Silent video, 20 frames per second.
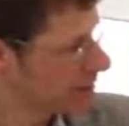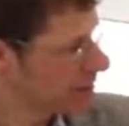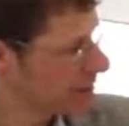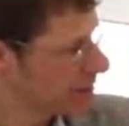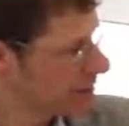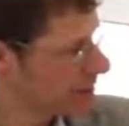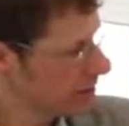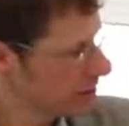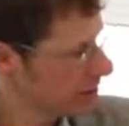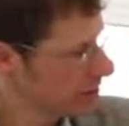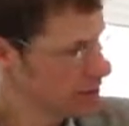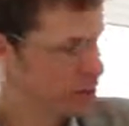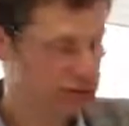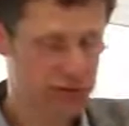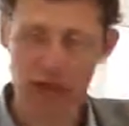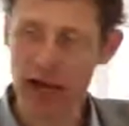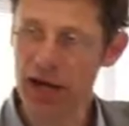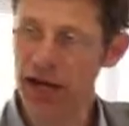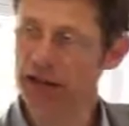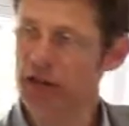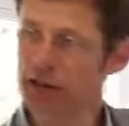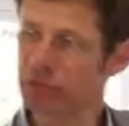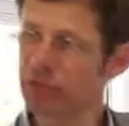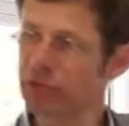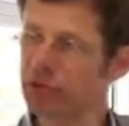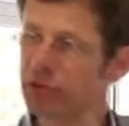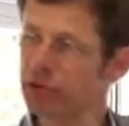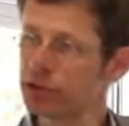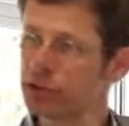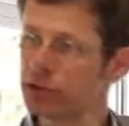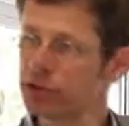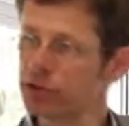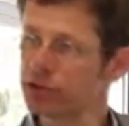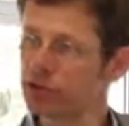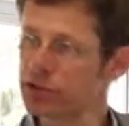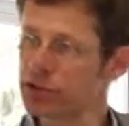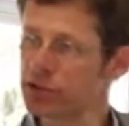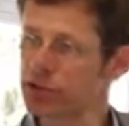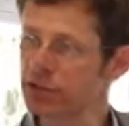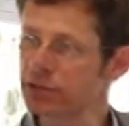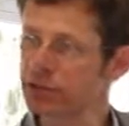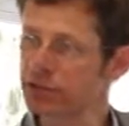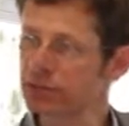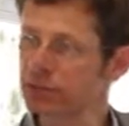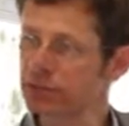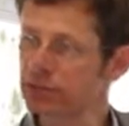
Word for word: signal started before the decision.